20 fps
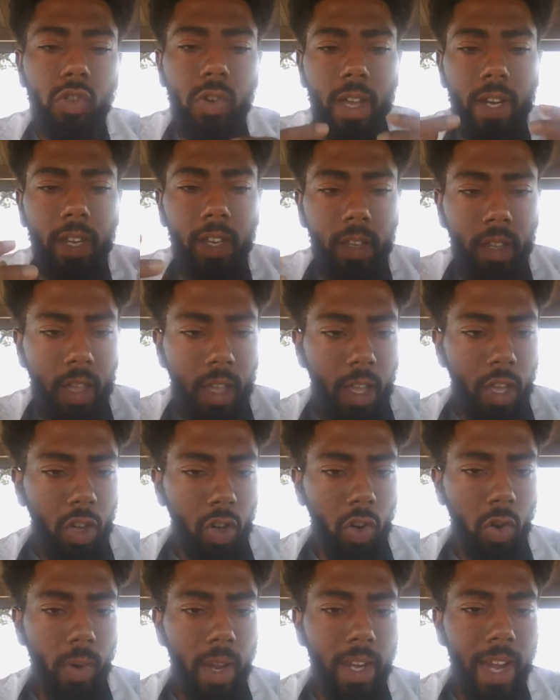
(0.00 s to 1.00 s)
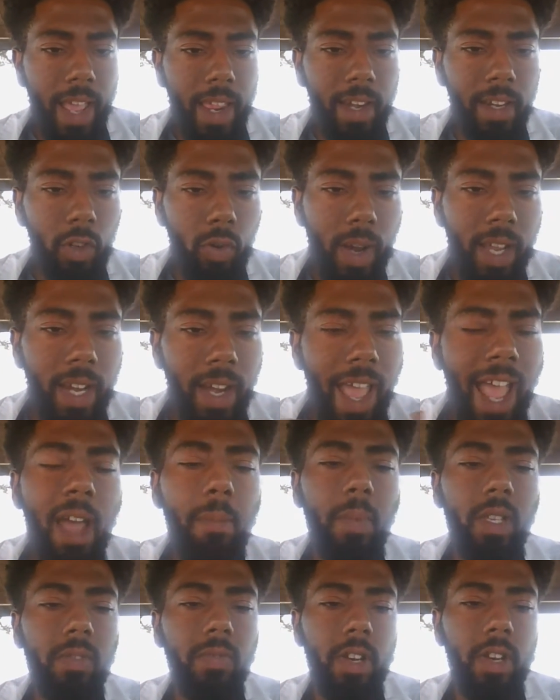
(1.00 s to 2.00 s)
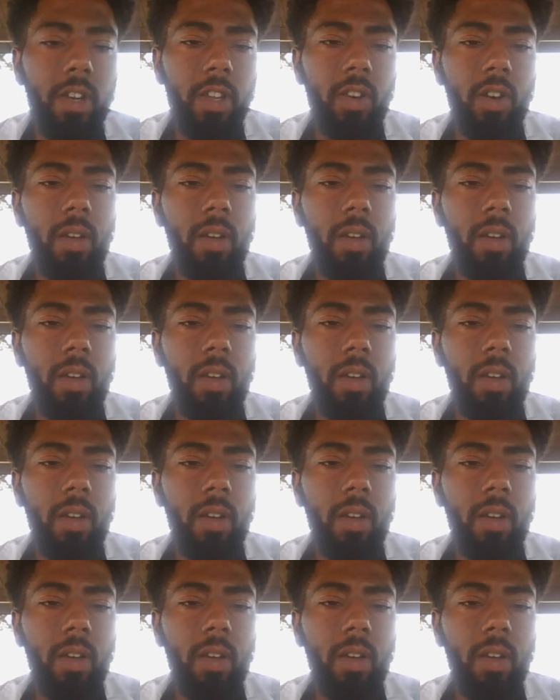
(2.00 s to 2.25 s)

trying to create create an atmosphere.